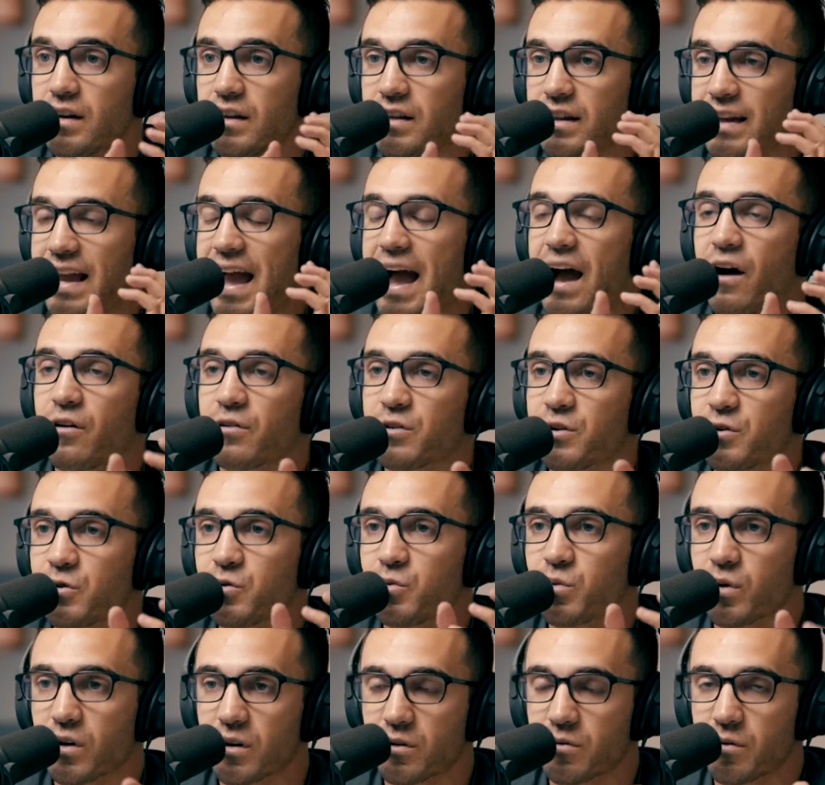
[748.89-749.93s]
like how do you
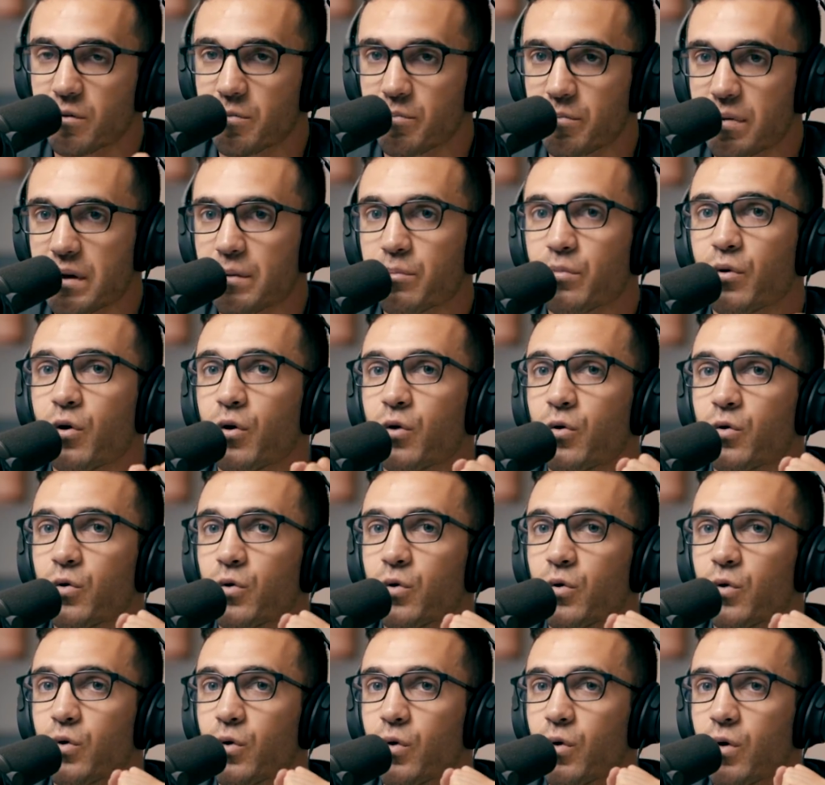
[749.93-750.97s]
work with people
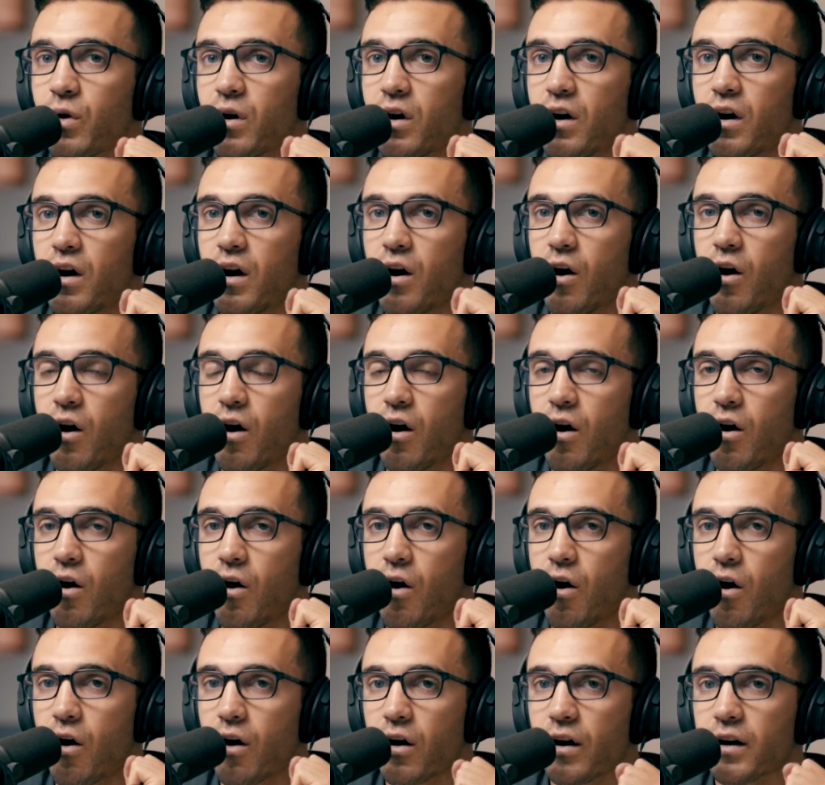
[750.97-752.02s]
who
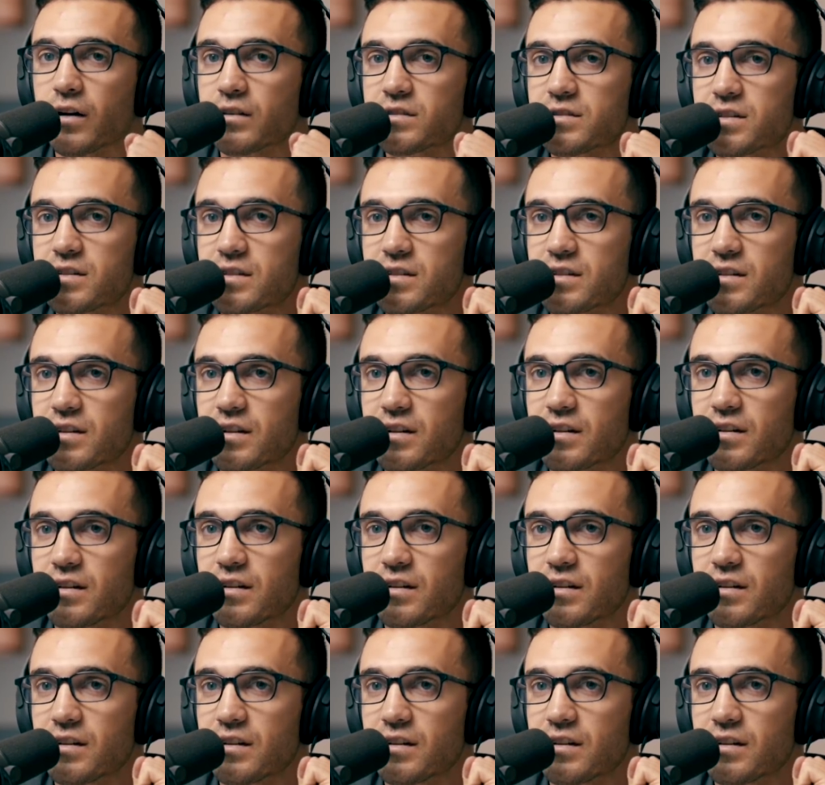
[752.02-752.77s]
aren't